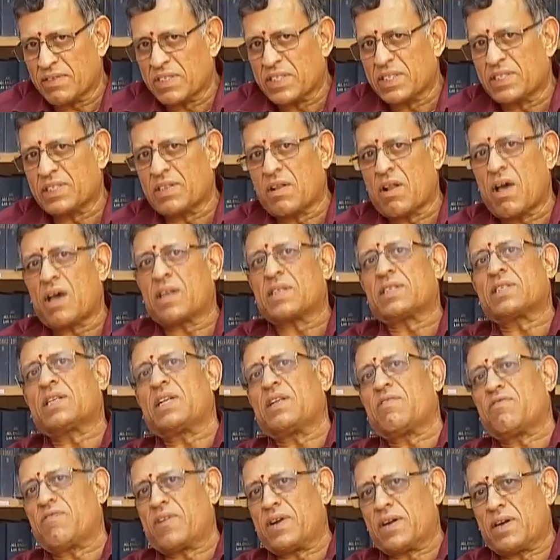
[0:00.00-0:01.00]
which is
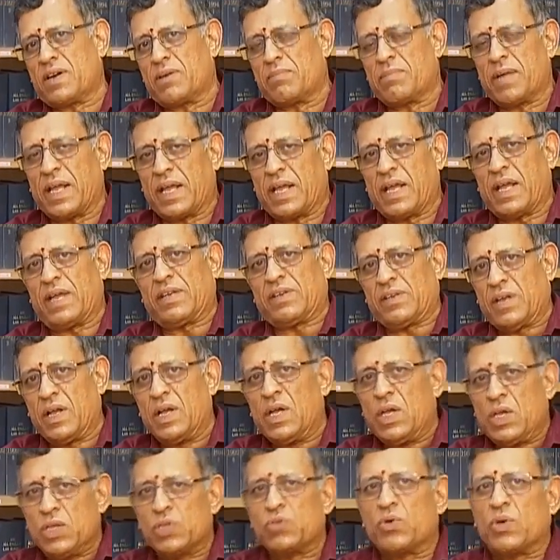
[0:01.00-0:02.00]
largely funded by cash.
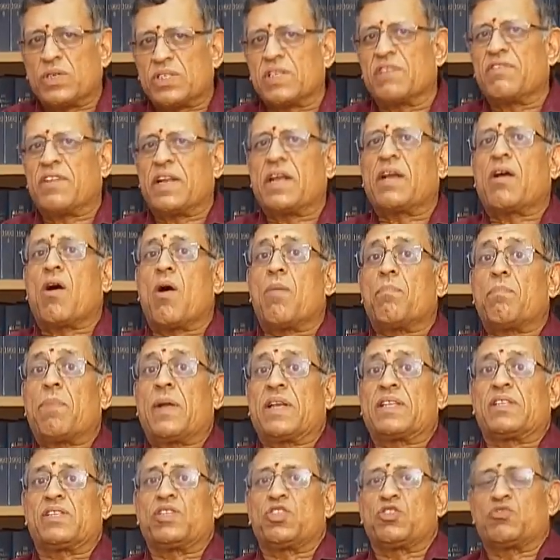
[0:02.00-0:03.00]
So it's a very
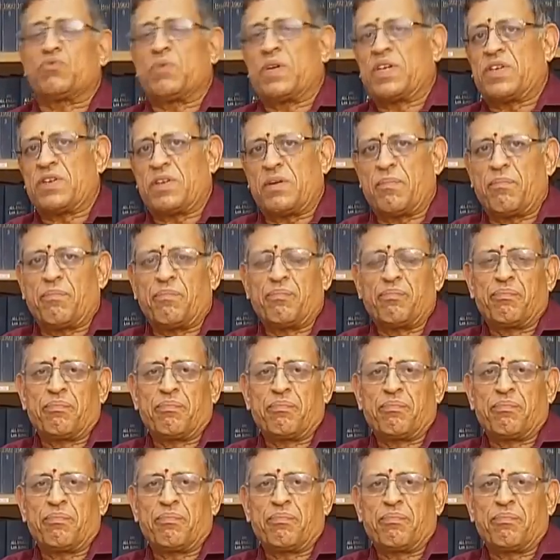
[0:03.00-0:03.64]
complex situation.